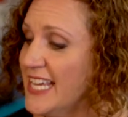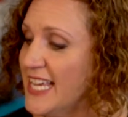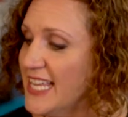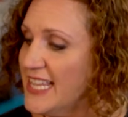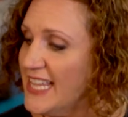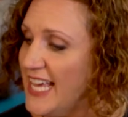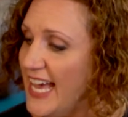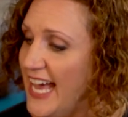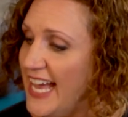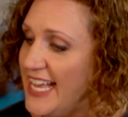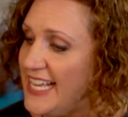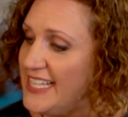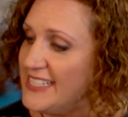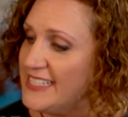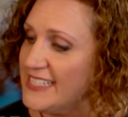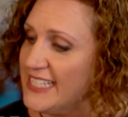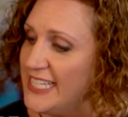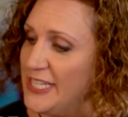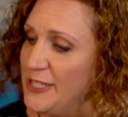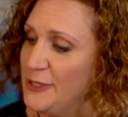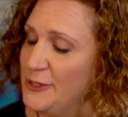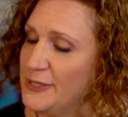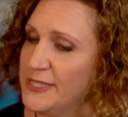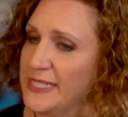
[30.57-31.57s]
The
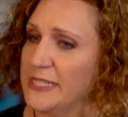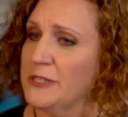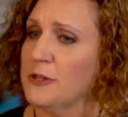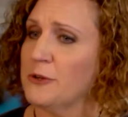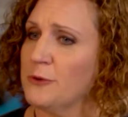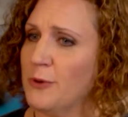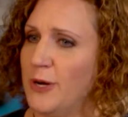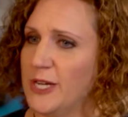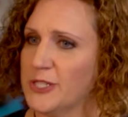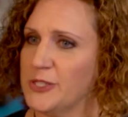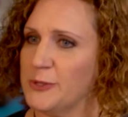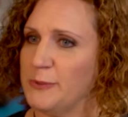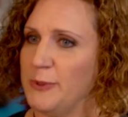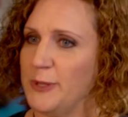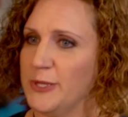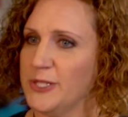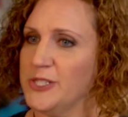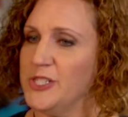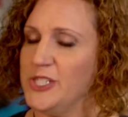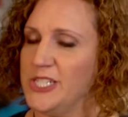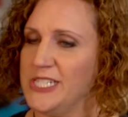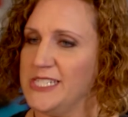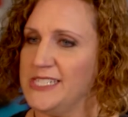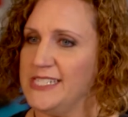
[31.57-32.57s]
ISQ single quadrupole
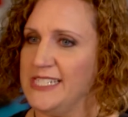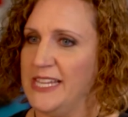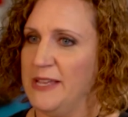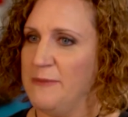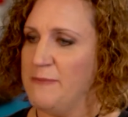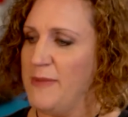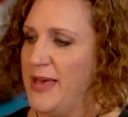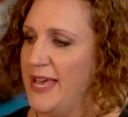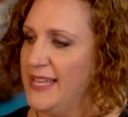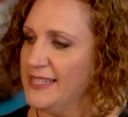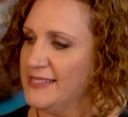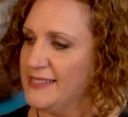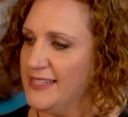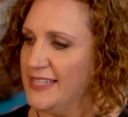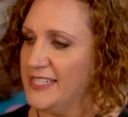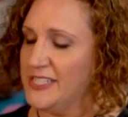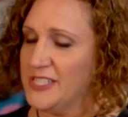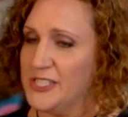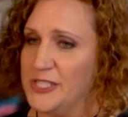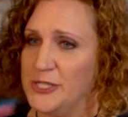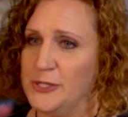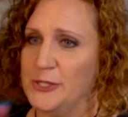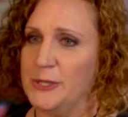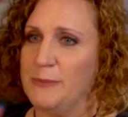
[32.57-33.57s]
GCMS
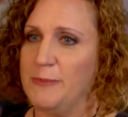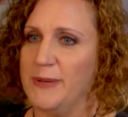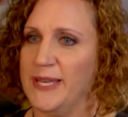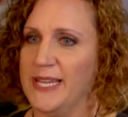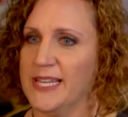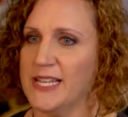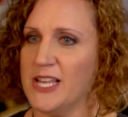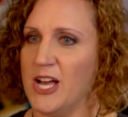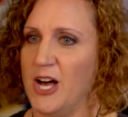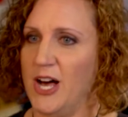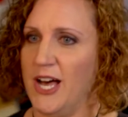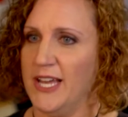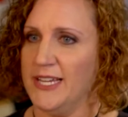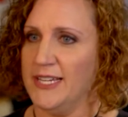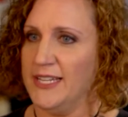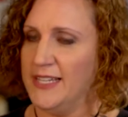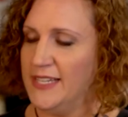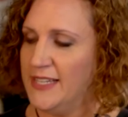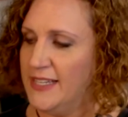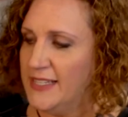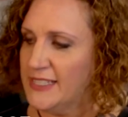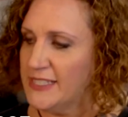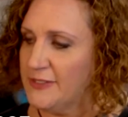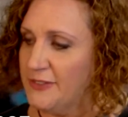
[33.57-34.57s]
is new to Pittcon.
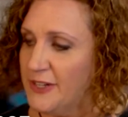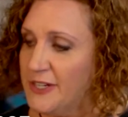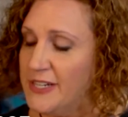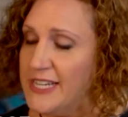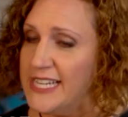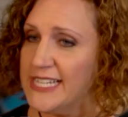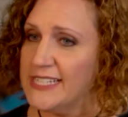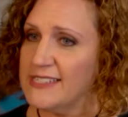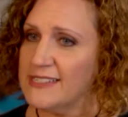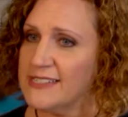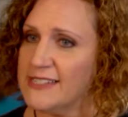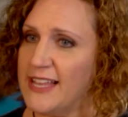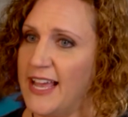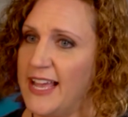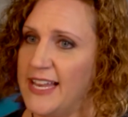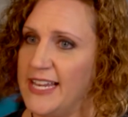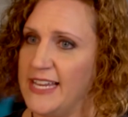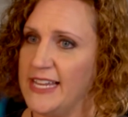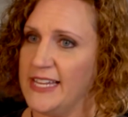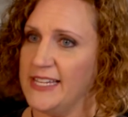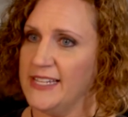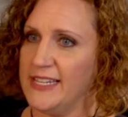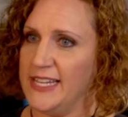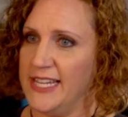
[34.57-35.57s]
It's very
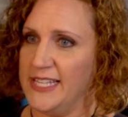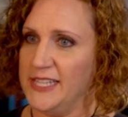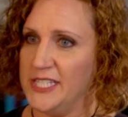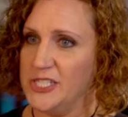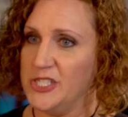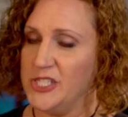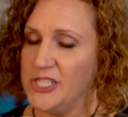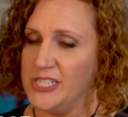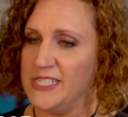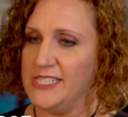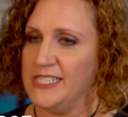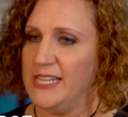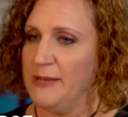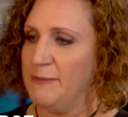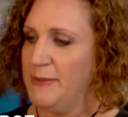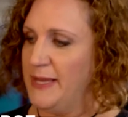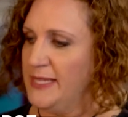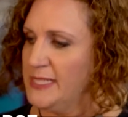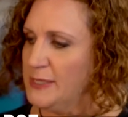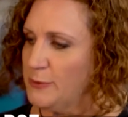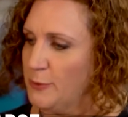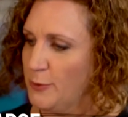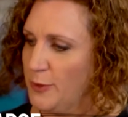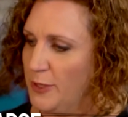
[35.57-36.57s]
exciting in the
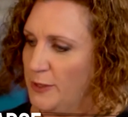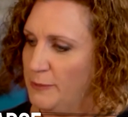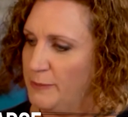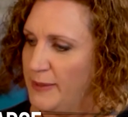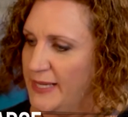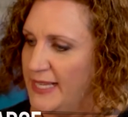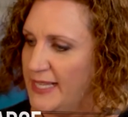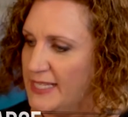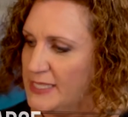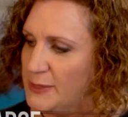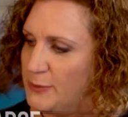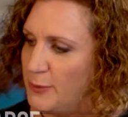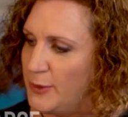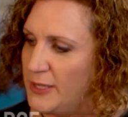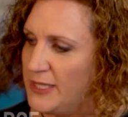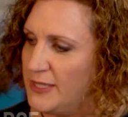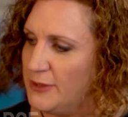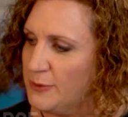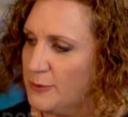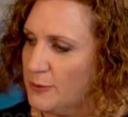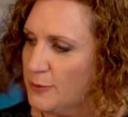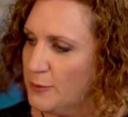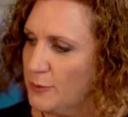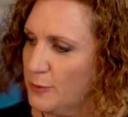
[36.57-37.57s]
GCMS world because what
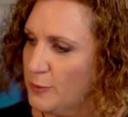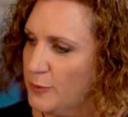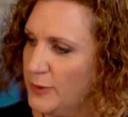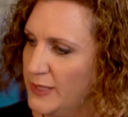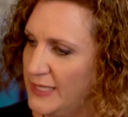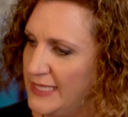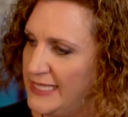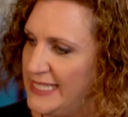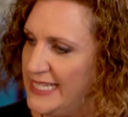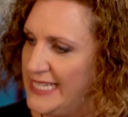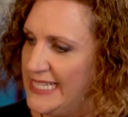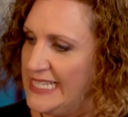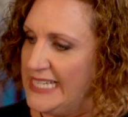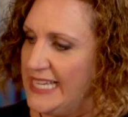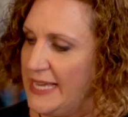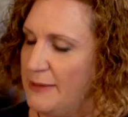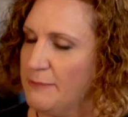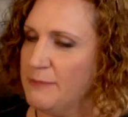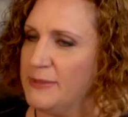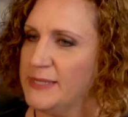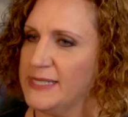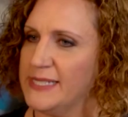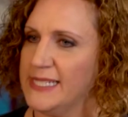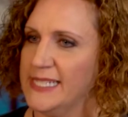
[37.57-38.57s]
it really
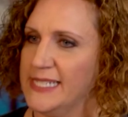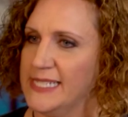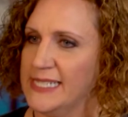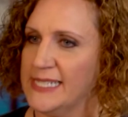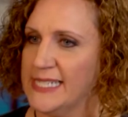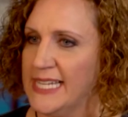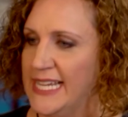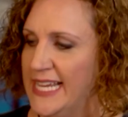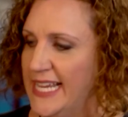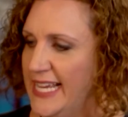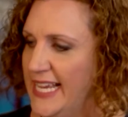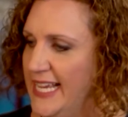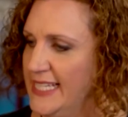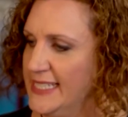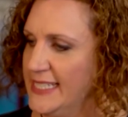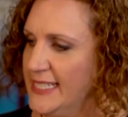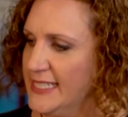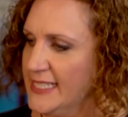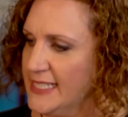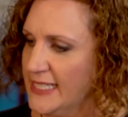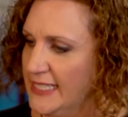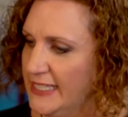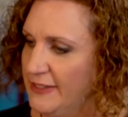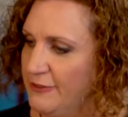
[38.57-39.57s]
encompasses is
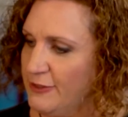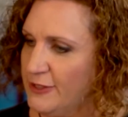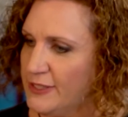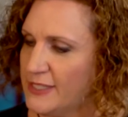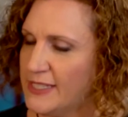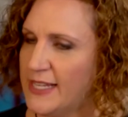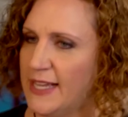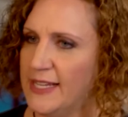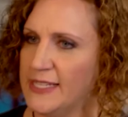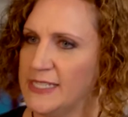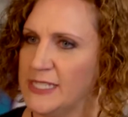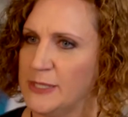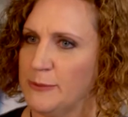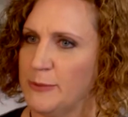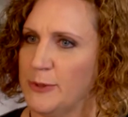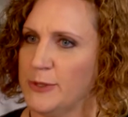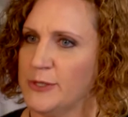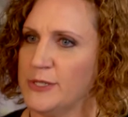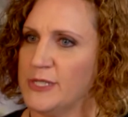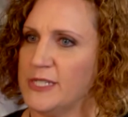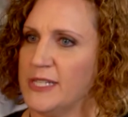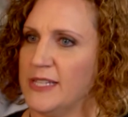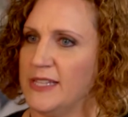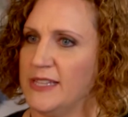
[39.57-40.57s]
it delivers
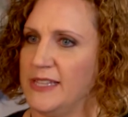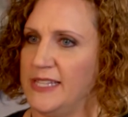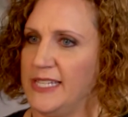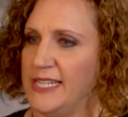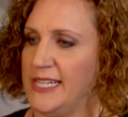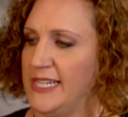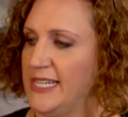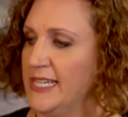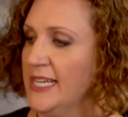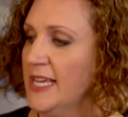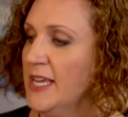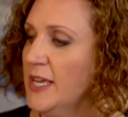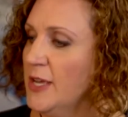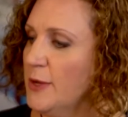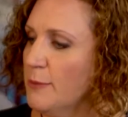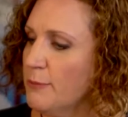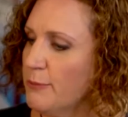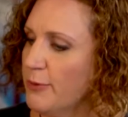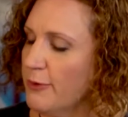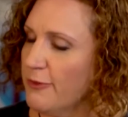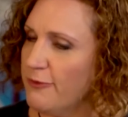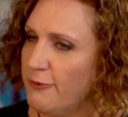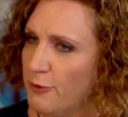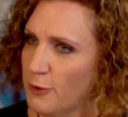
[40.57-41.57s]
customers the
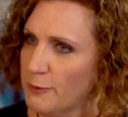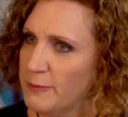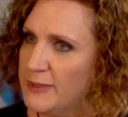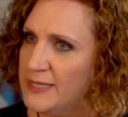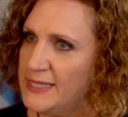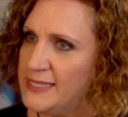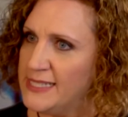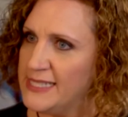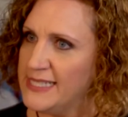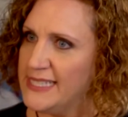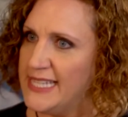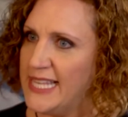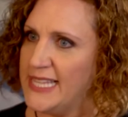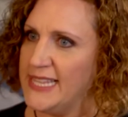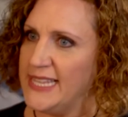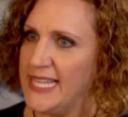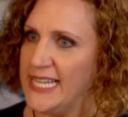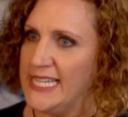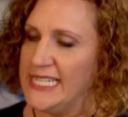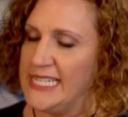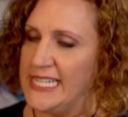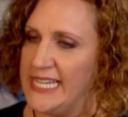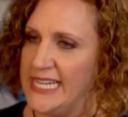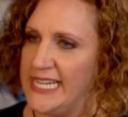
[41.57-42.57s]
performance that
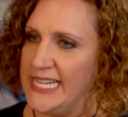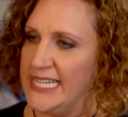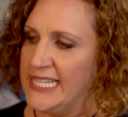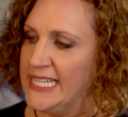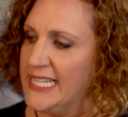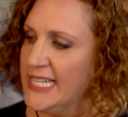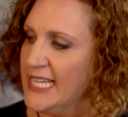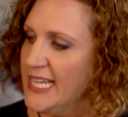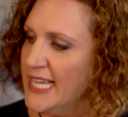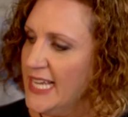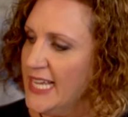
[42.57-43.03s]
they need,